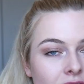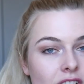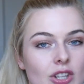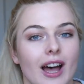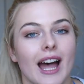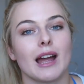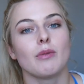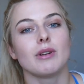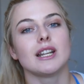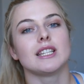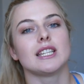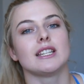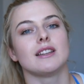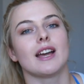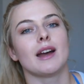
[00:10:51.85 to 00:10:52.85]
So I
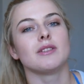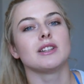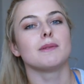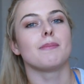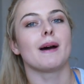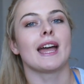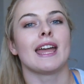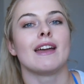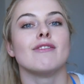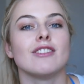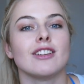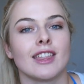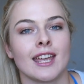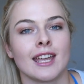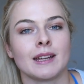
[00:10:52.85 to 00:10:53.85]
wanted to buy
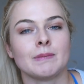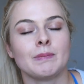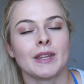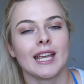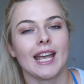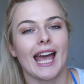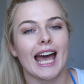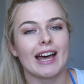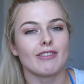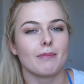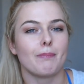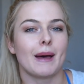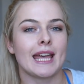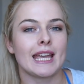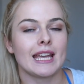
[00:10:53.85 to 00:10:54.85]
everything, have a
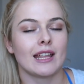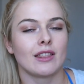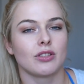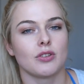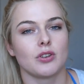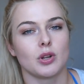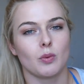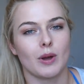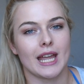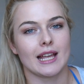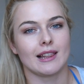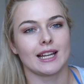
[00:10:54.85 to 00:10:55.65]
bite and throw it away.